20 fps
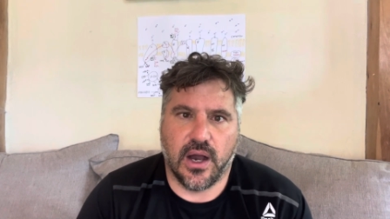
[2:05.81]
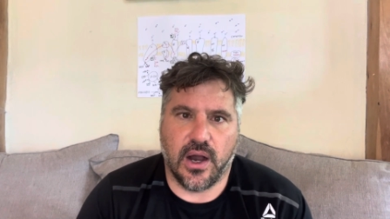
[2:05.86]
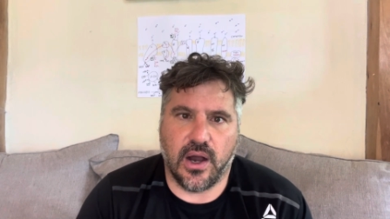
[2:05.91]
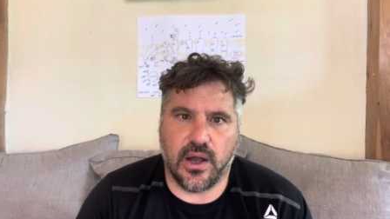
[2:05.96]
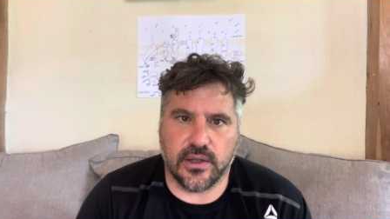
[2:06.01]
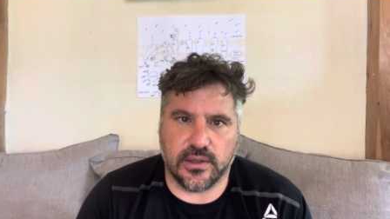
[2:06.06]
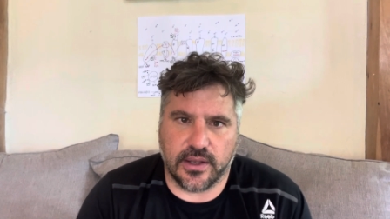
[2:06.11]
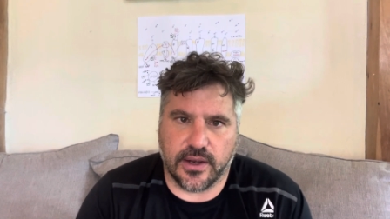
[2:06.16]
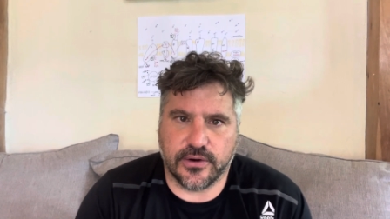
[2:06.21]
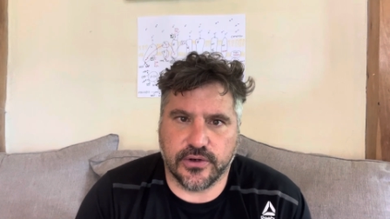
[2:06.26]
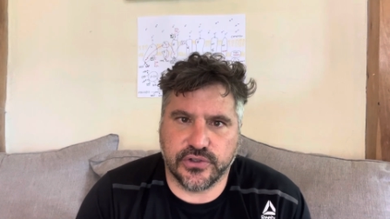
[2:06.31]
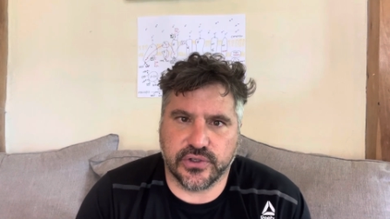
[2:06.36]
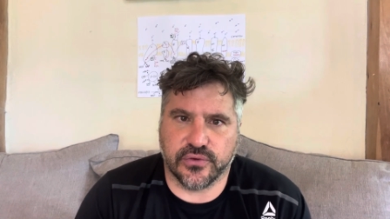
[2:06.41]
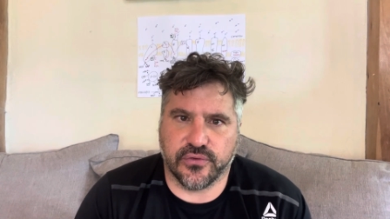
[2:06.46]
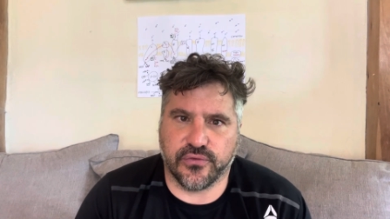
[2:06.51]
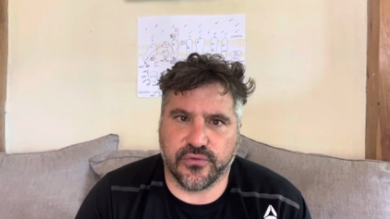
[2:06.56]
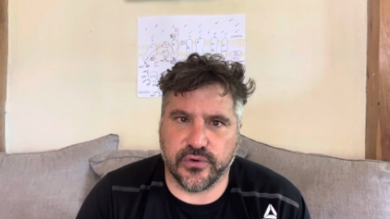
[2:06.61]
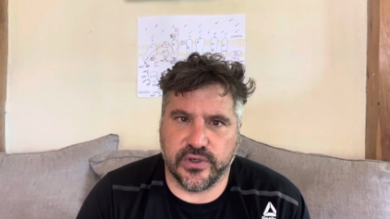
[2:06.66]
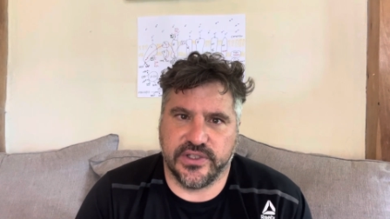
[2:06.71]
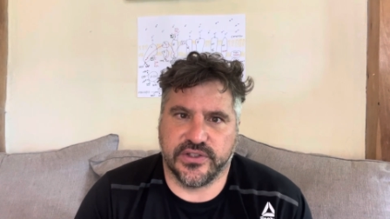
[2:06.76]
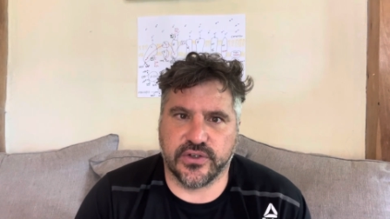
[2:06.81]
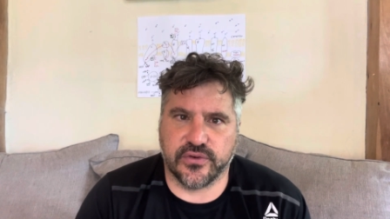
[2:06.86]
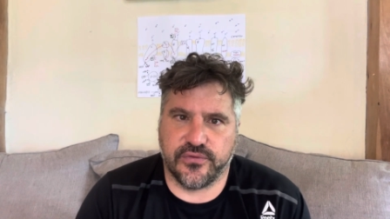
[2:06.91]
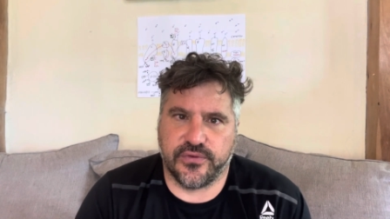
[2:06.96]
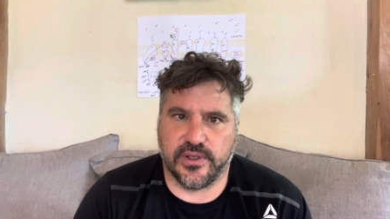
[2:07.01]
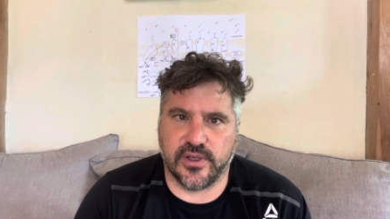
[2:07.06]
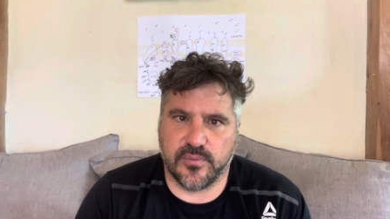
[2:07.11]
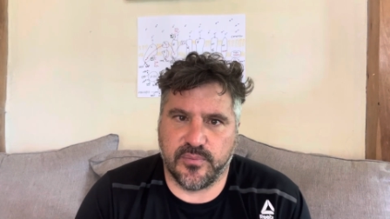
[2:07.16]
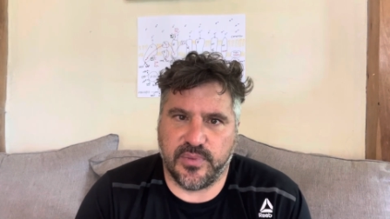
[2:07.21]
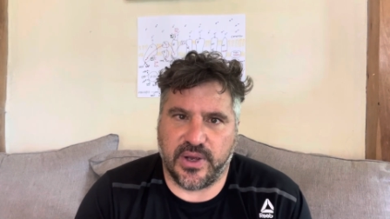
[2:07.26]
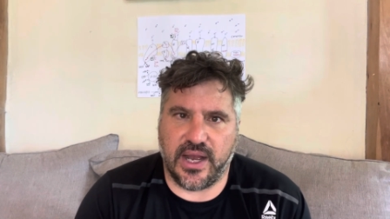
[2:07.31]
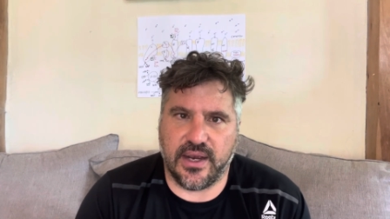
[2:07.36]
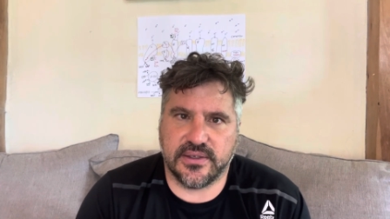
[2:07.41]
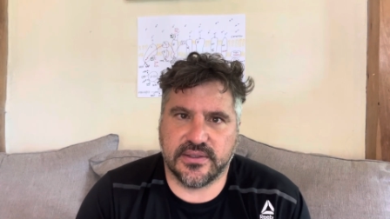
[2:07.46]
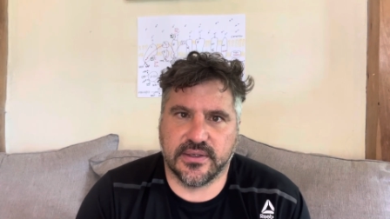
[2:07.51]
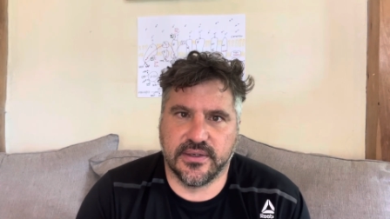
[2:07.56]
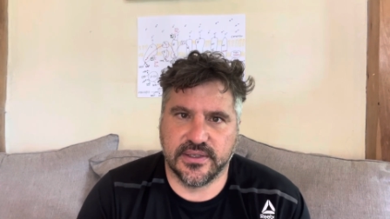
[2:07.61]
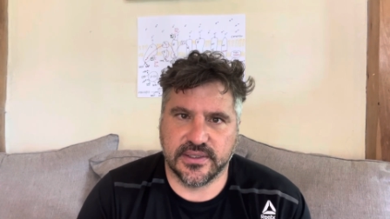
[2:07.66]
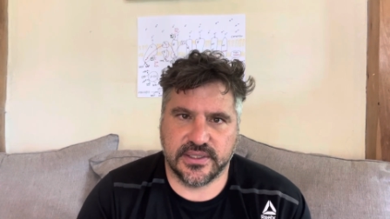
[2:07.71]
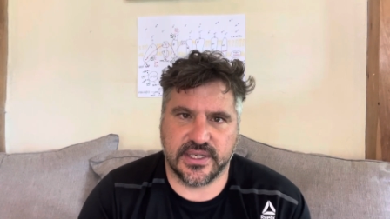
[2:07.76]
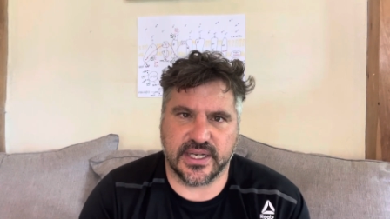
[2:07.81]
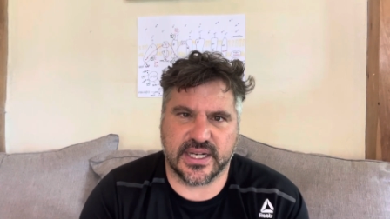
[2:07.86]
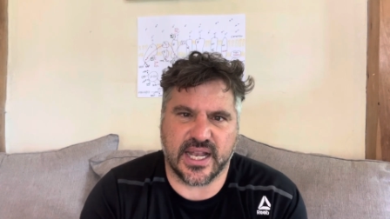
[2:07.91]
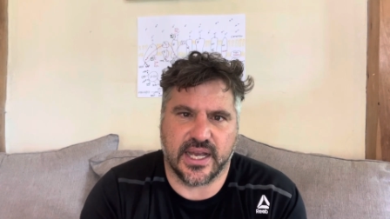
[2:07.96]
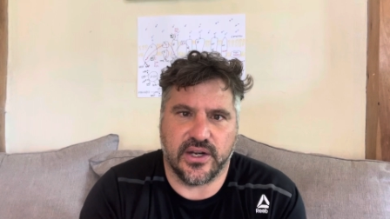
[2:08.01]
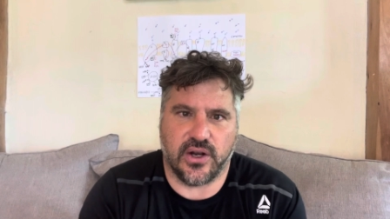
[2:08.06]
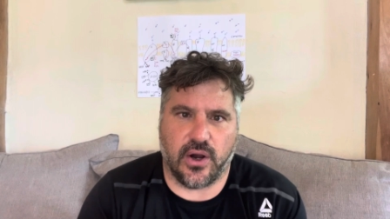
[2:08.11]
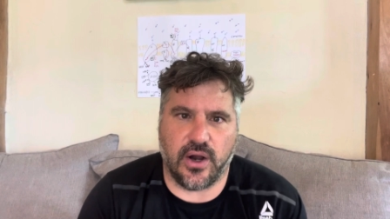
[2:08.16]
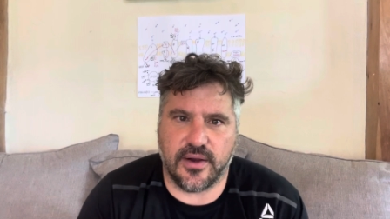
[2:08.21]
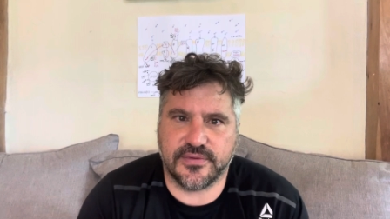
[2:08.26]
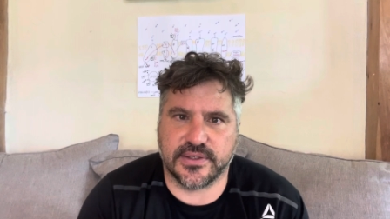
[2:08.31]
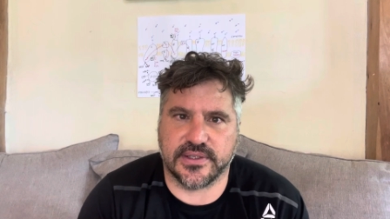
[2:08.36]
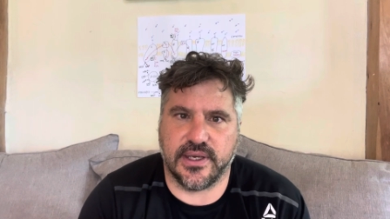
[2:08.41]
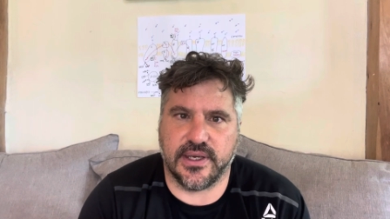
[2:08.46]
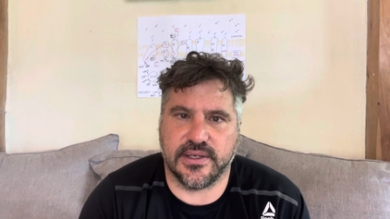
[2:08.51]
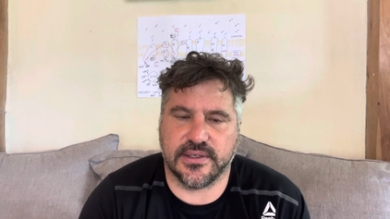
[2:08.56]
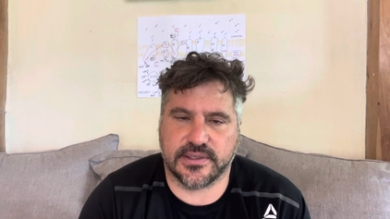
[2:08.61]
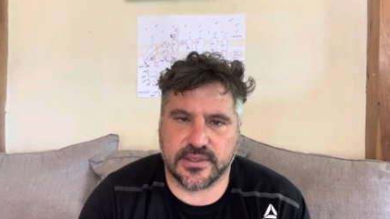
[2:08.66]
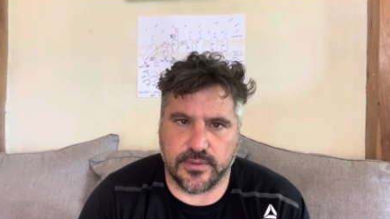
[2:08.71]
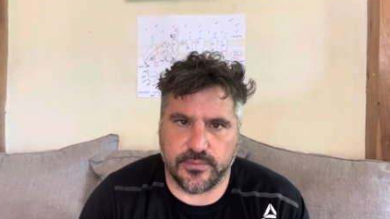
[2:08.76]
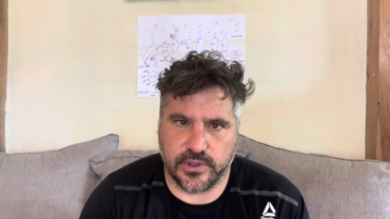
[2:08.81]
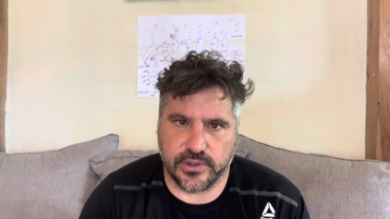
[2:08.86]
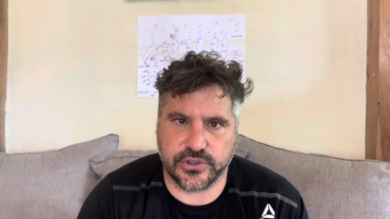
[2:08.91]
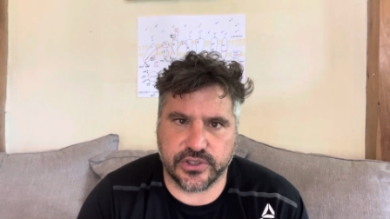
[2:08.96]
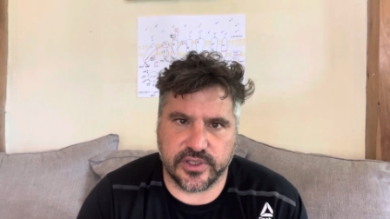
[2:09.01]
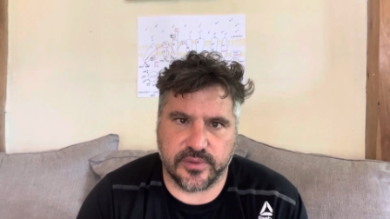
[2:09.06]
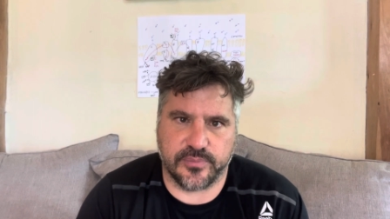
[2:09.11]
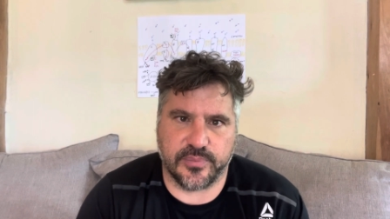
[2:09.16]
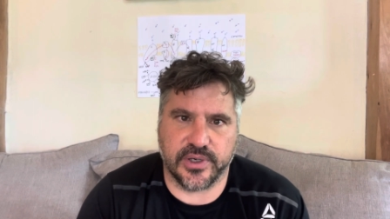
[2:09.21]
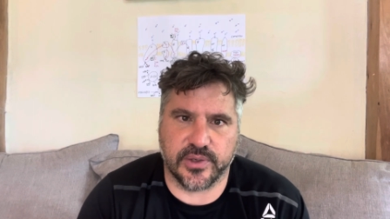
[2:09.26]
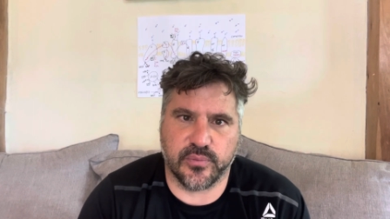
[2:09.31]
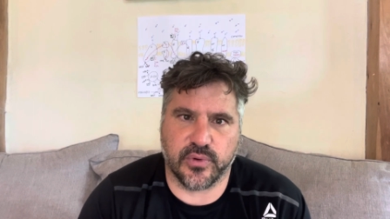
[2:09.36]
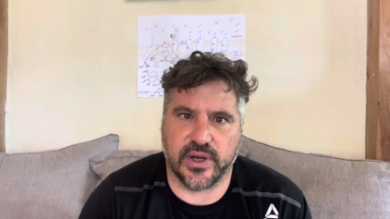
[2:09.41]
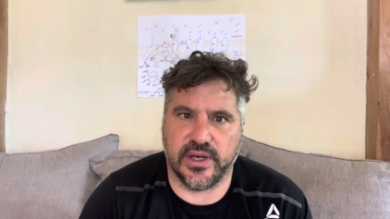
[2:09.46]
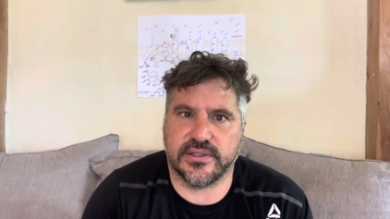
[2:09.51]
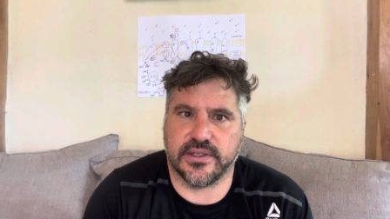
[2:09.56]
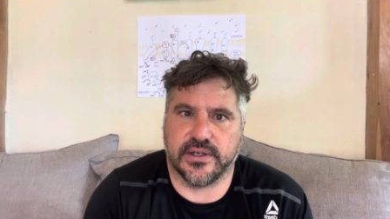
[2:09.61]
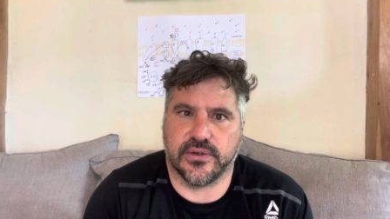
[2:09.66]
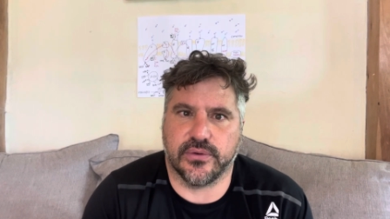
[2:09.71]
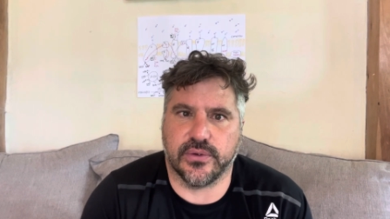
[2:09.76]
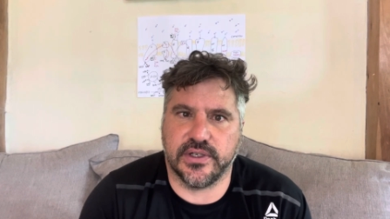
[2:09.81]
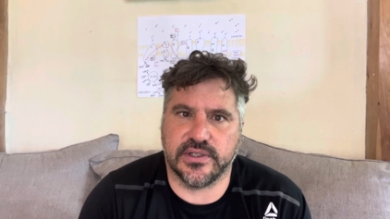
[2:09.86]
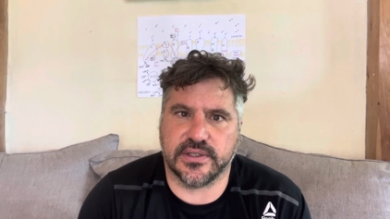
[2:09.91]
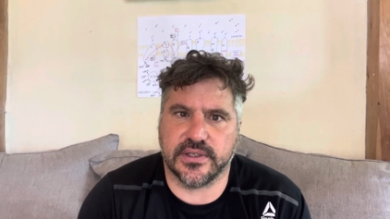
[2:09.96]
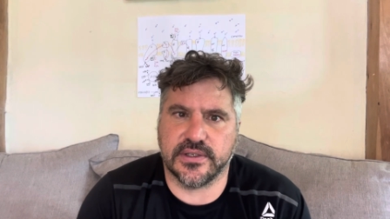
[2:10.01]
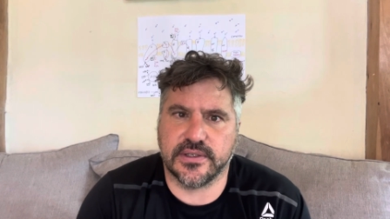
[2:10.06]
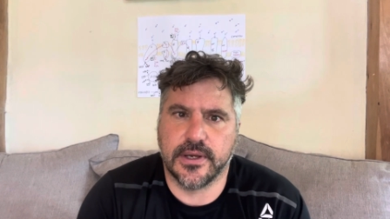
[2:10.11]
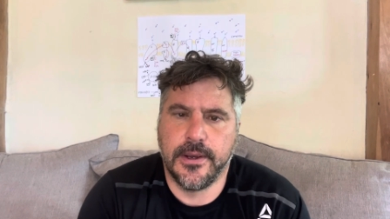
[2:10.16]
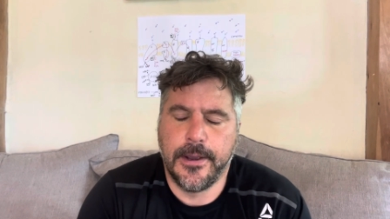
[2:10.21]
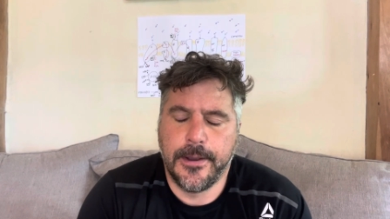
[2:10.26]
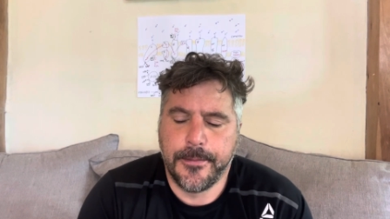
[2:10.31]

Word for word: a larger freezer filler box to kind of offset some of those shipping price increases.